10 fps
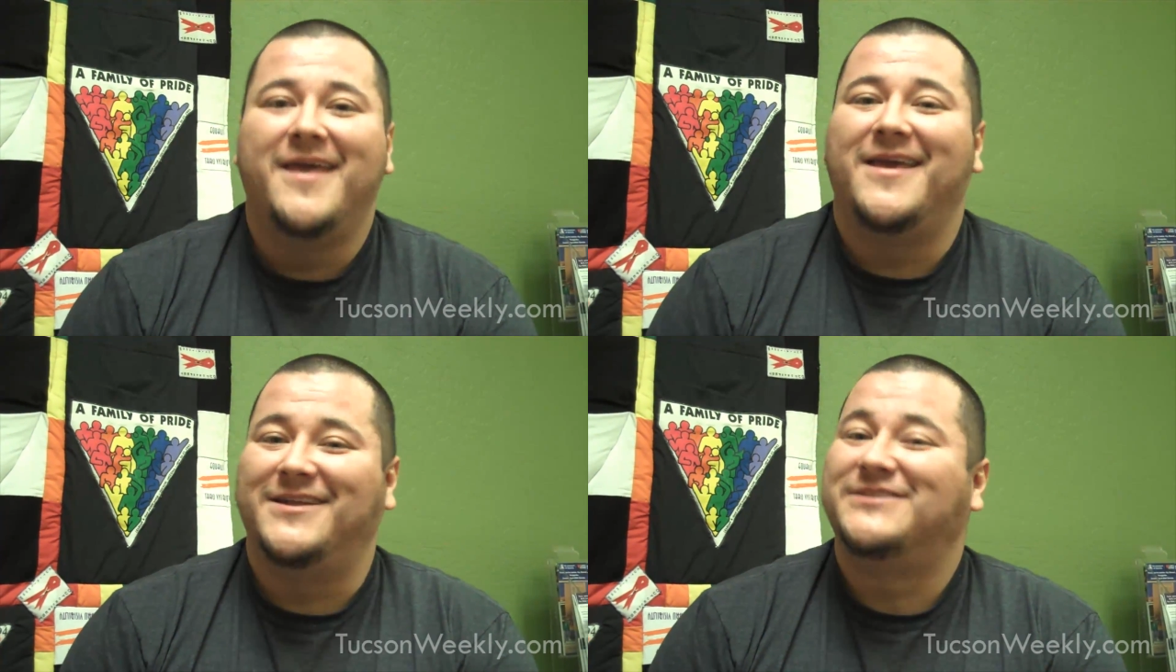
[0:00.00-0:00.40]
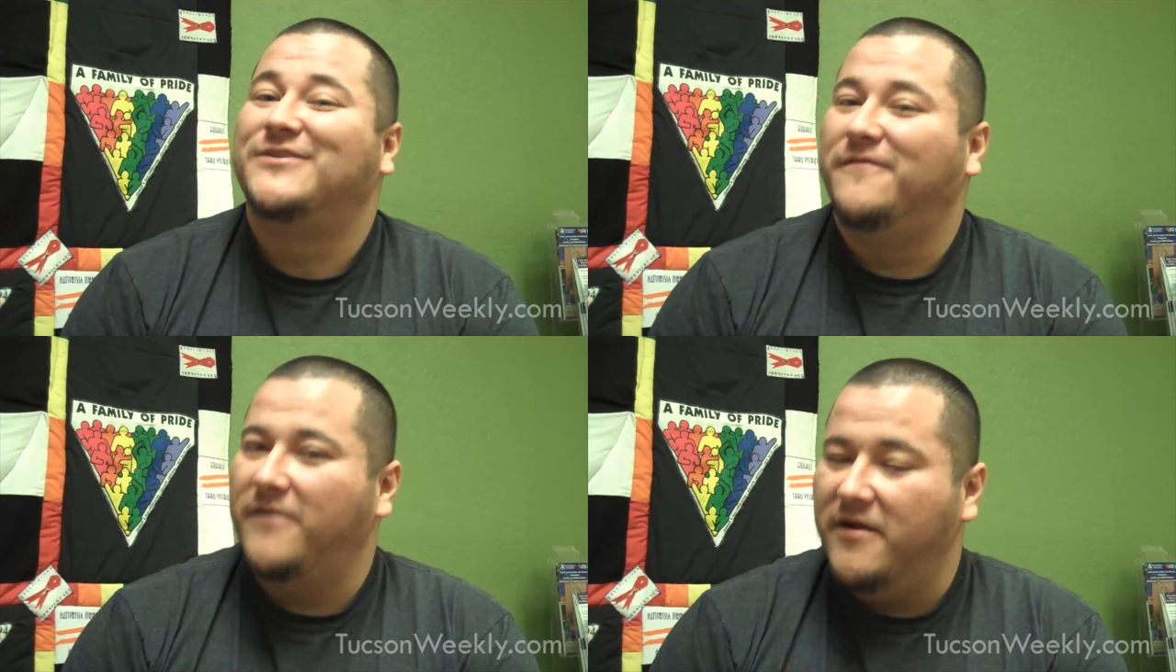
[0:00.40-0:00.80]
It is
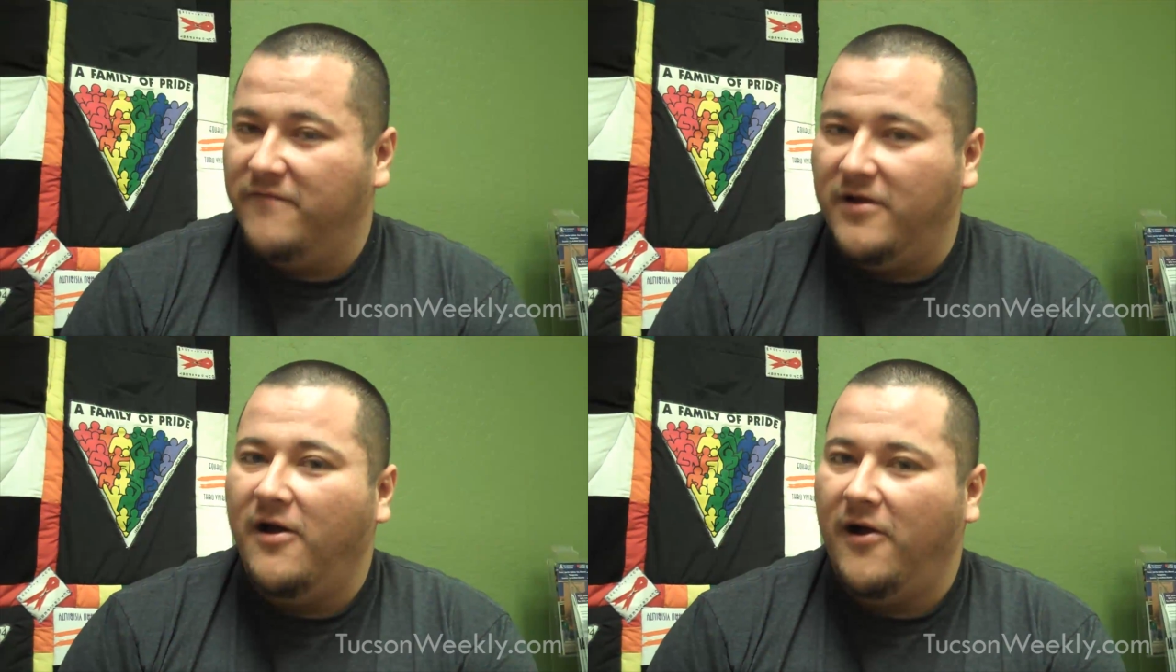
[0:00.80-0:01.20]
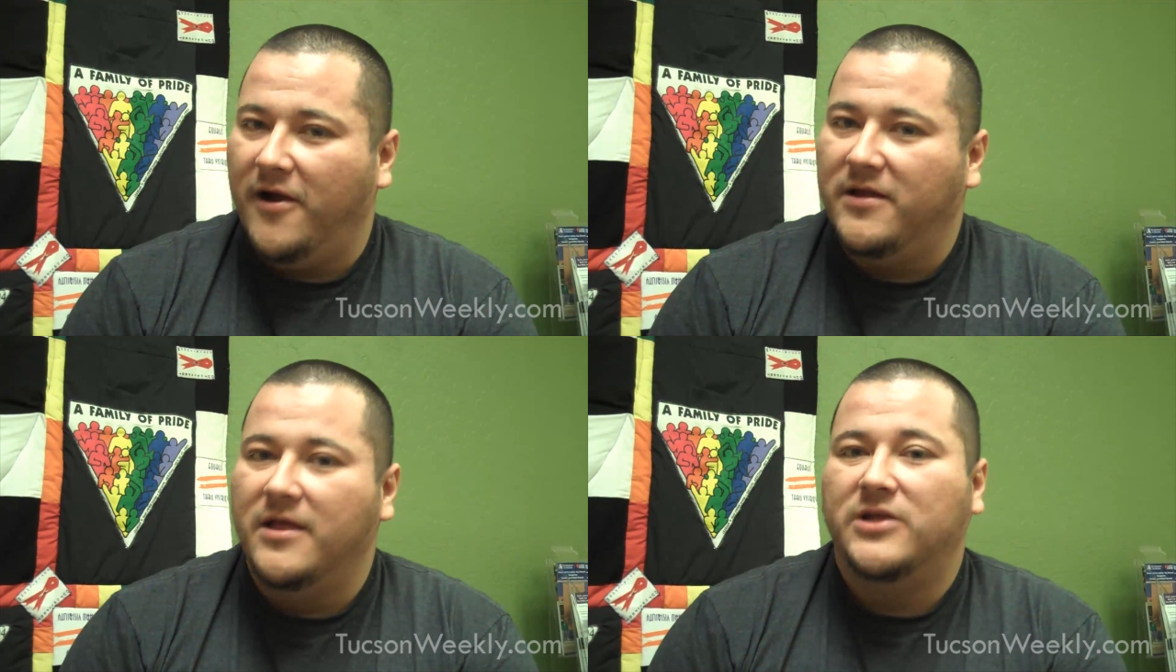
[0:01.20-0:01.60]
still very, very
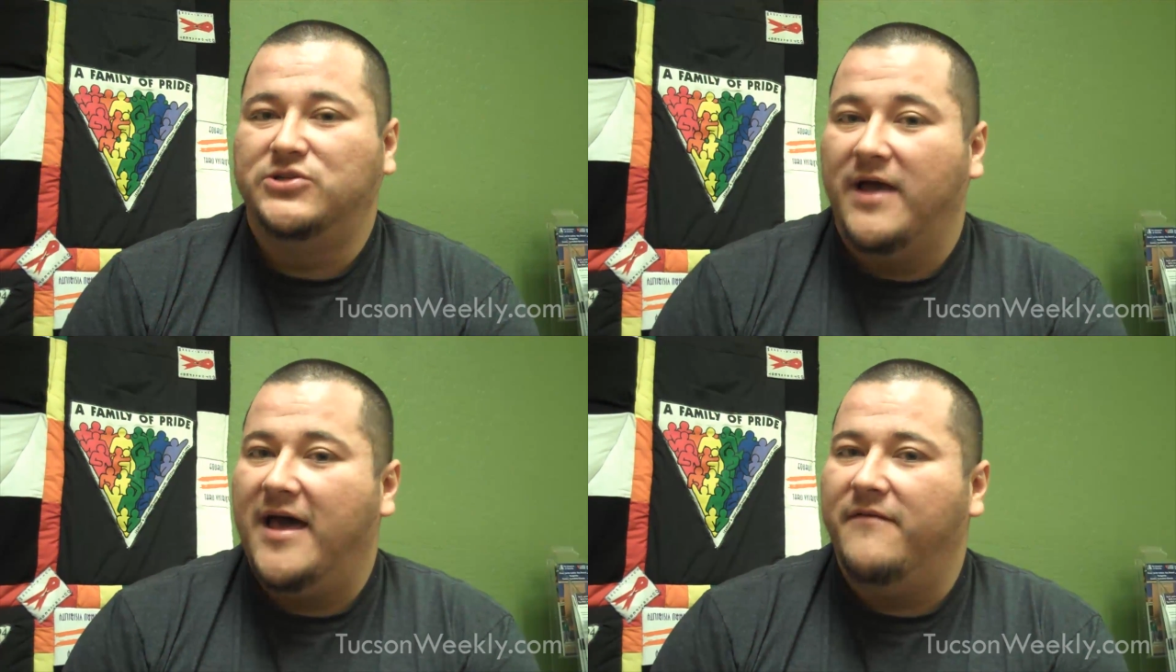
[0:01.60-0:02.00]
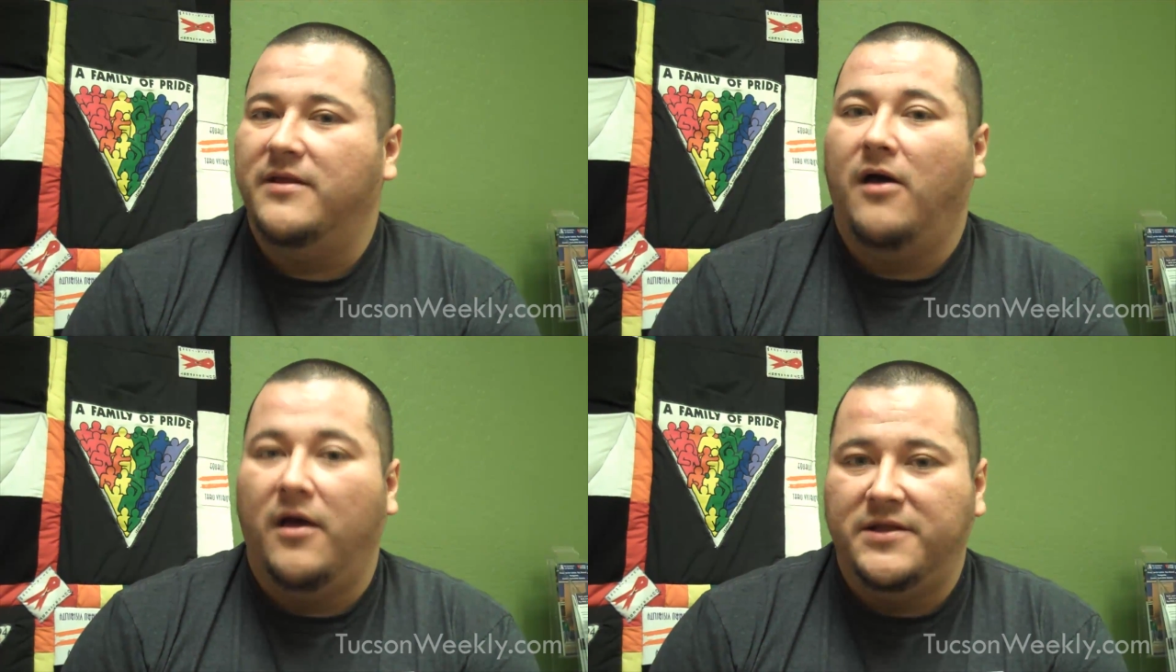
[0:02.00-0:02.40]
hard to have
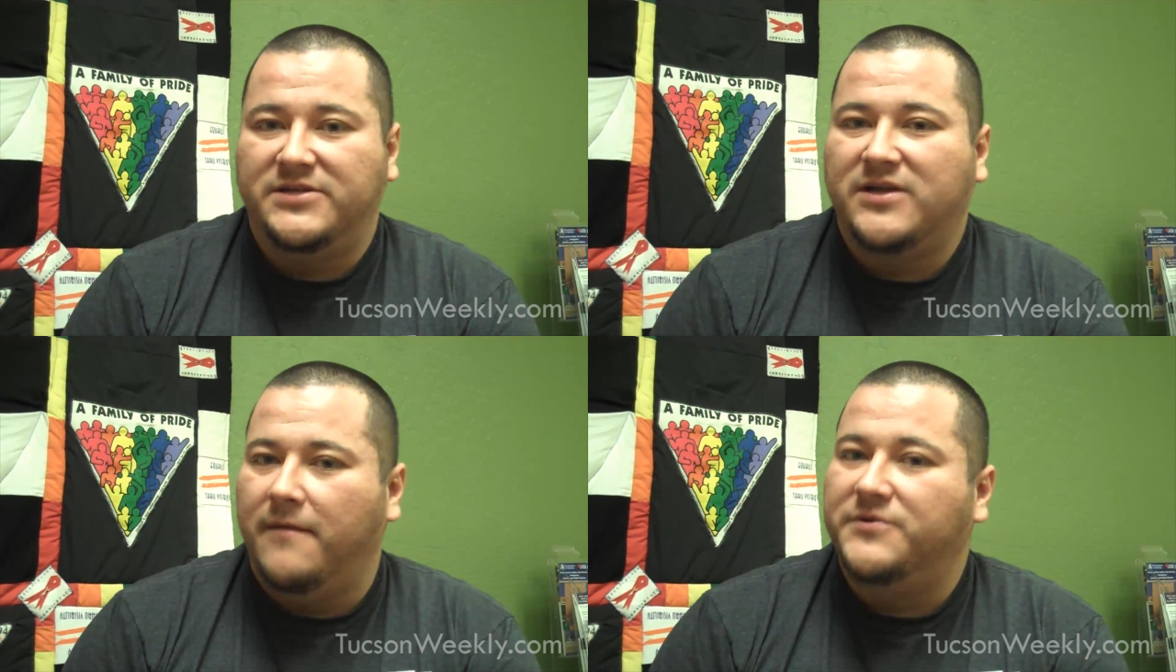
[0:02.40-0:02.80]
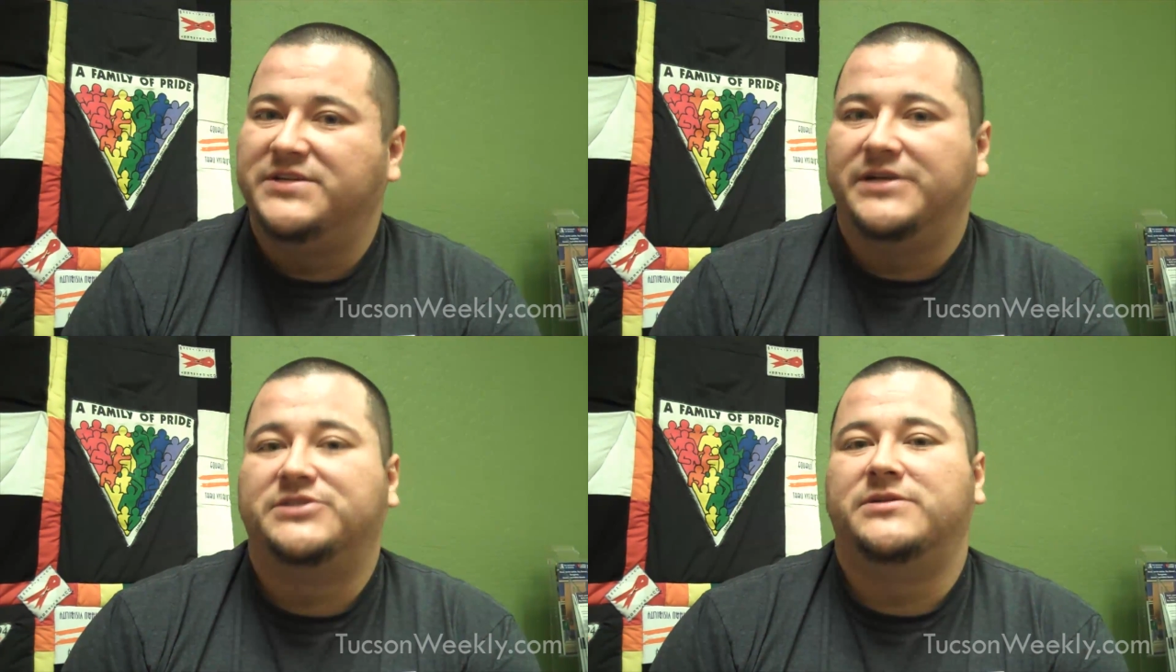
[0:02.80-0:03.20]
an honest
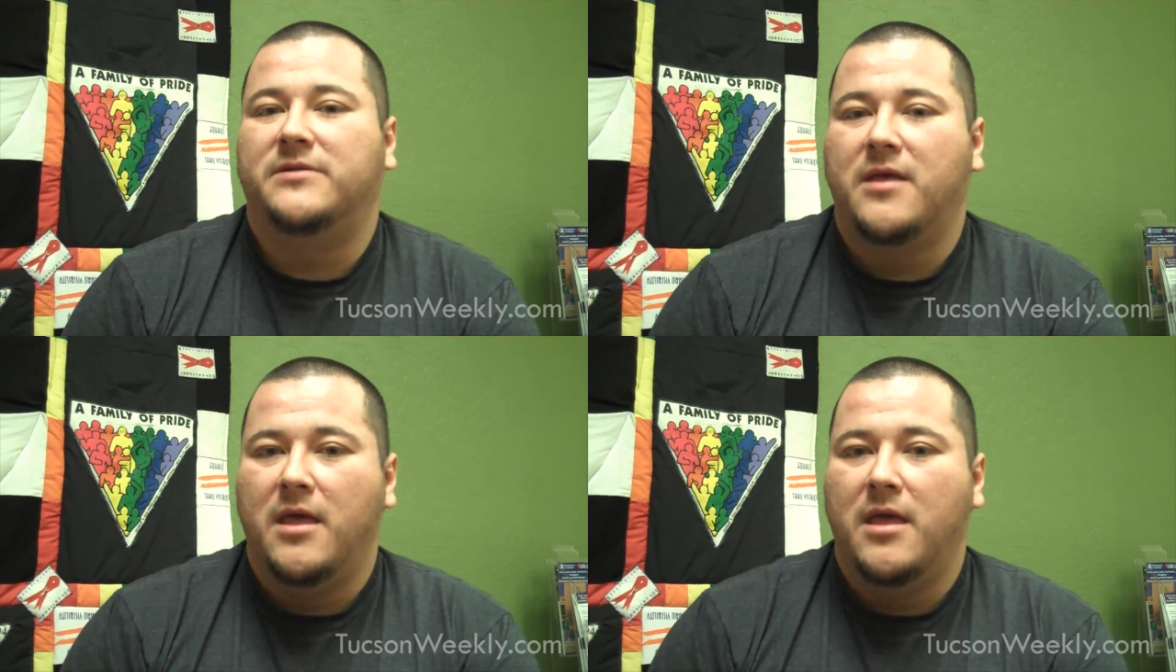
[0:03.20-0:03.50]
conversation